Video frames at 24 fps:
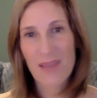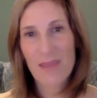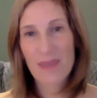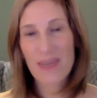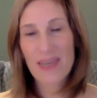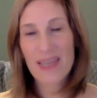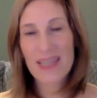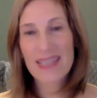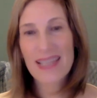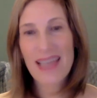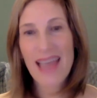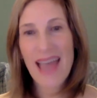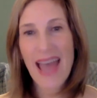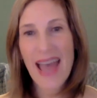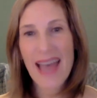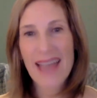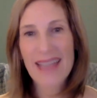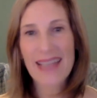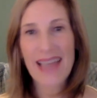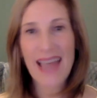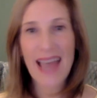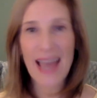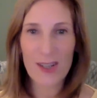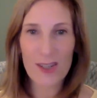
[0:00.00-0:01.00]
Because
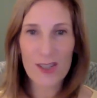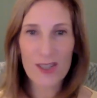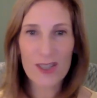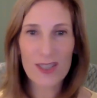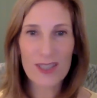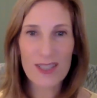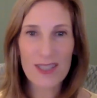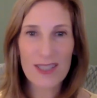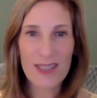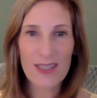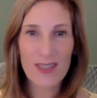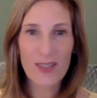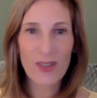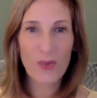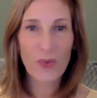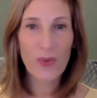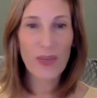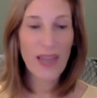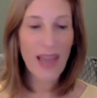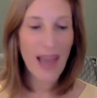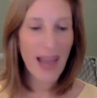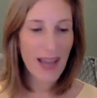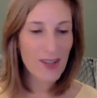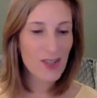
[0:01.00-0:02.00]
as adults,
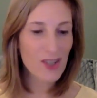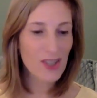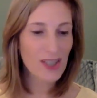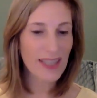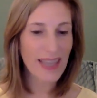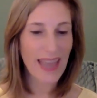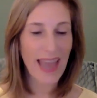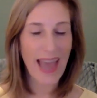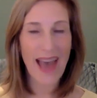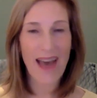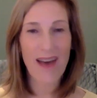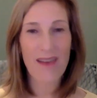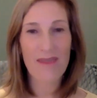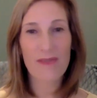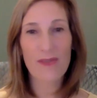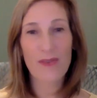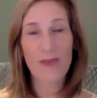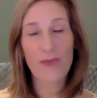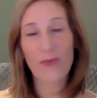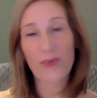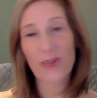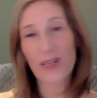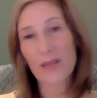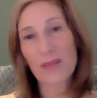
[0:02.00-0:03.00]
we actually have the
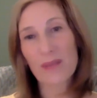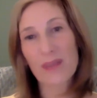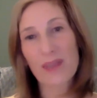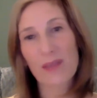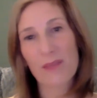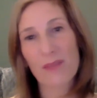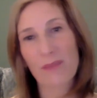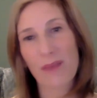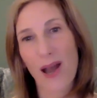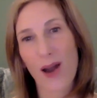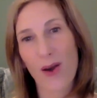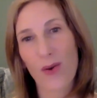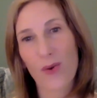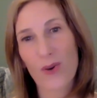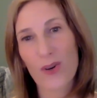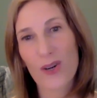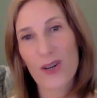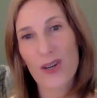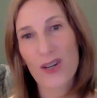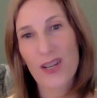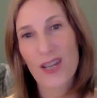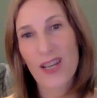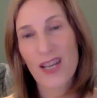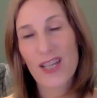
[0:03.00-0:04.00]
freedom and the
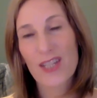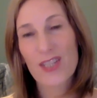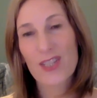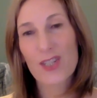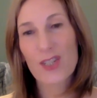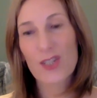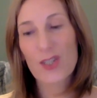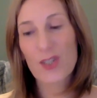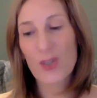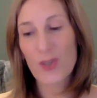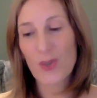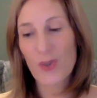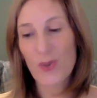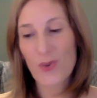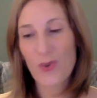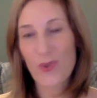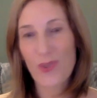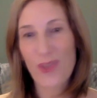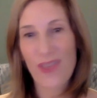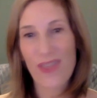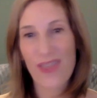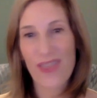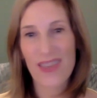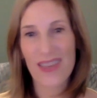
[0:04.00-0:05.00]
power to do
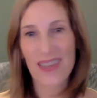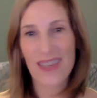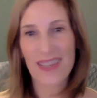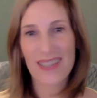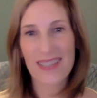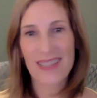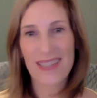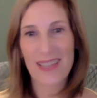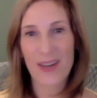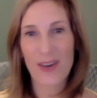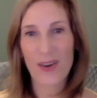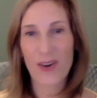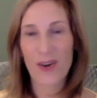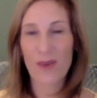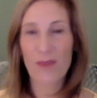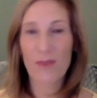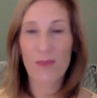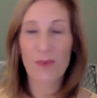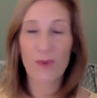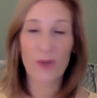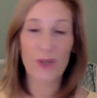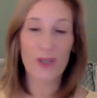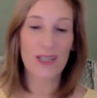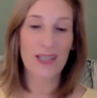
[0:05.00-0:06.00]
the things that are
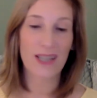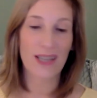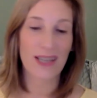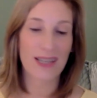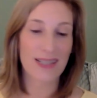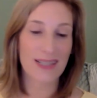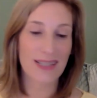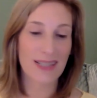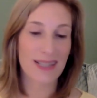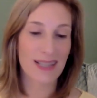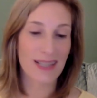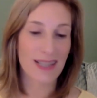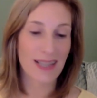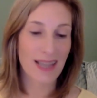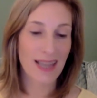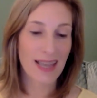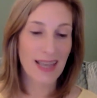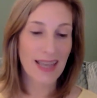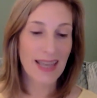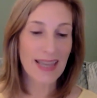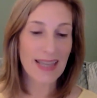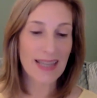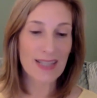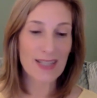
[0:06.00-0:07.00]
important to us.
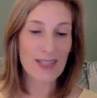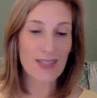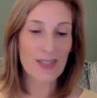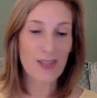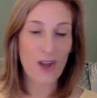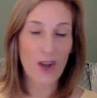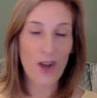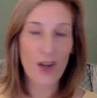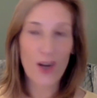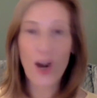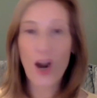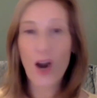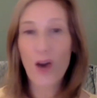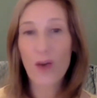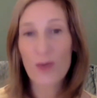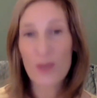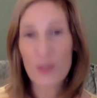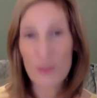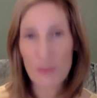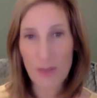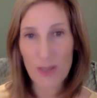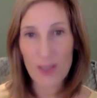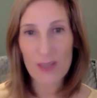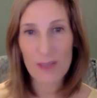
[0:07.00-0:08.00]
It is not our
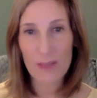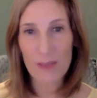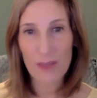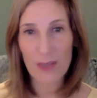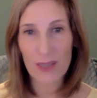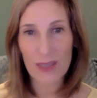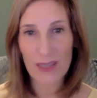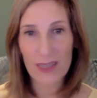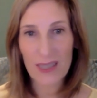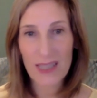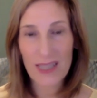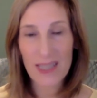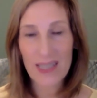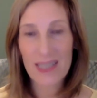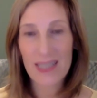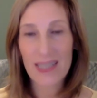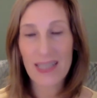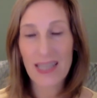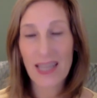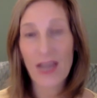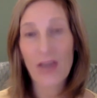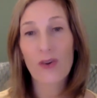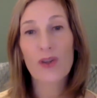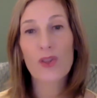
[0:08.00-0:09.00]
responsibility to
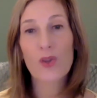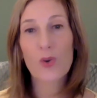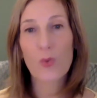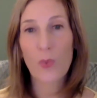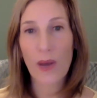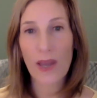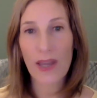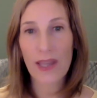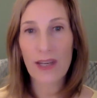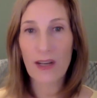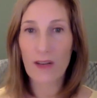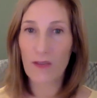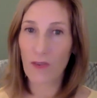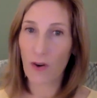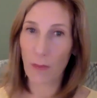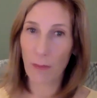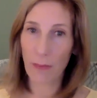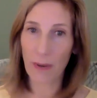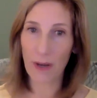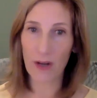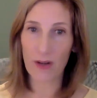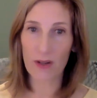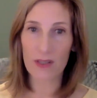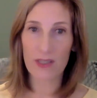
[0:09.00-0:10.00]
carry the weight of our
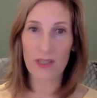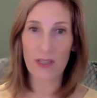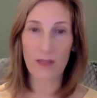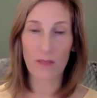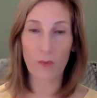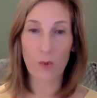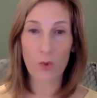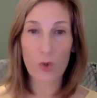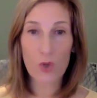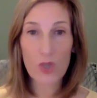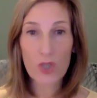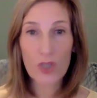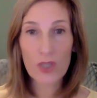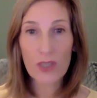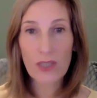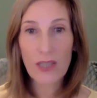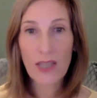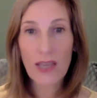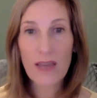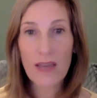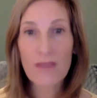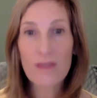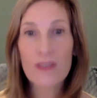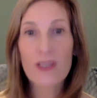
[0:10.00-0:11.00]
parents' emotional
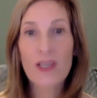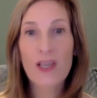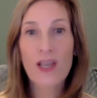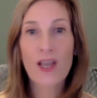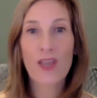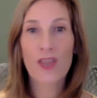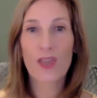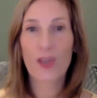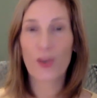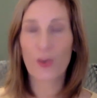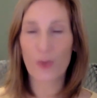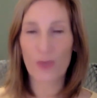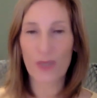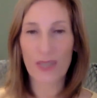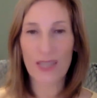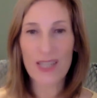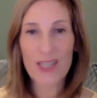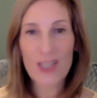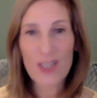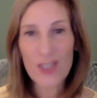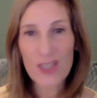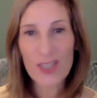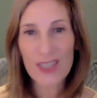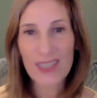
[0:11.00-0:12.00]
lives, their
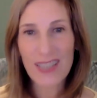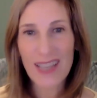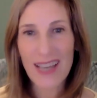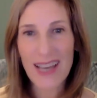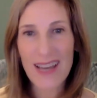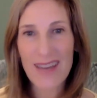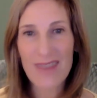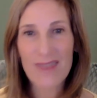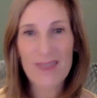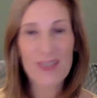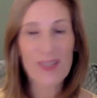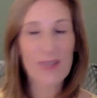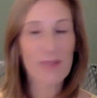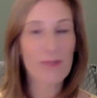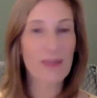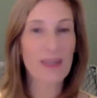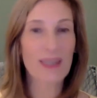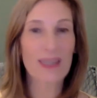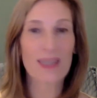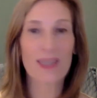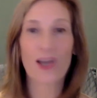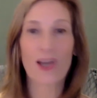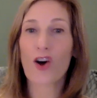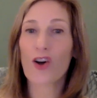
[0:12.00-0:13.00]
relational lives, to
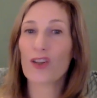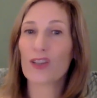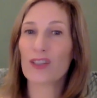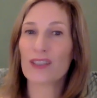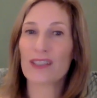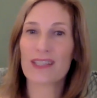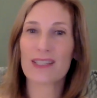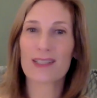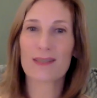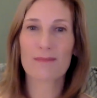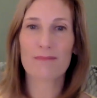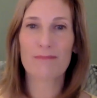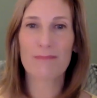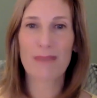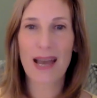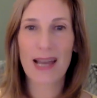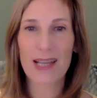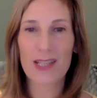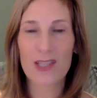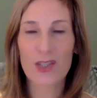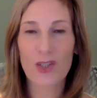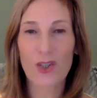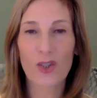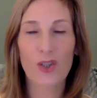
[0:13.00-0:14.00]
make the holidays
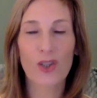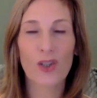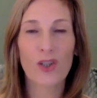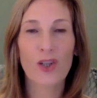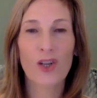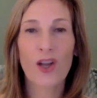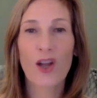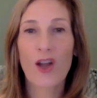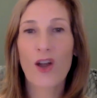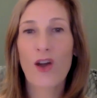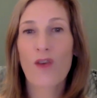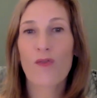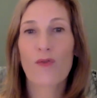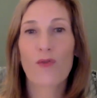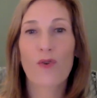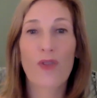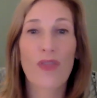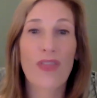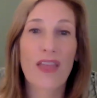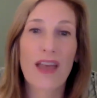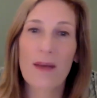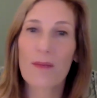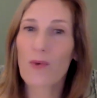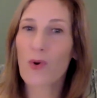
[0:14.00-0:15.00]
magical for
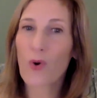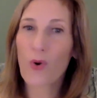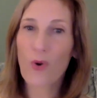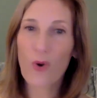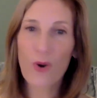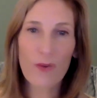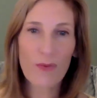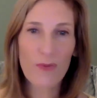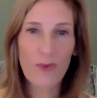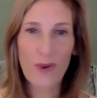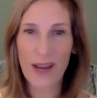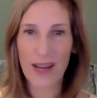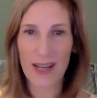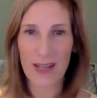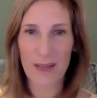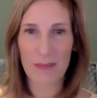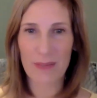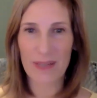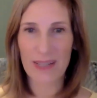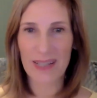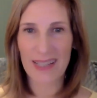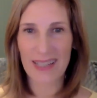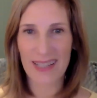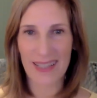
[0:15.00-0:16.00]
them or for
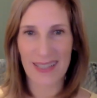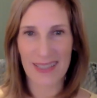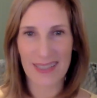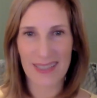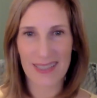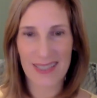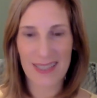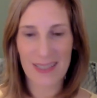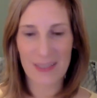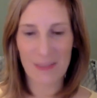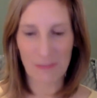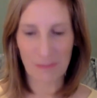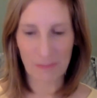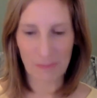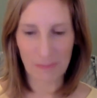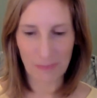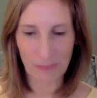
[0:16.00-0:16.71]
anybody else.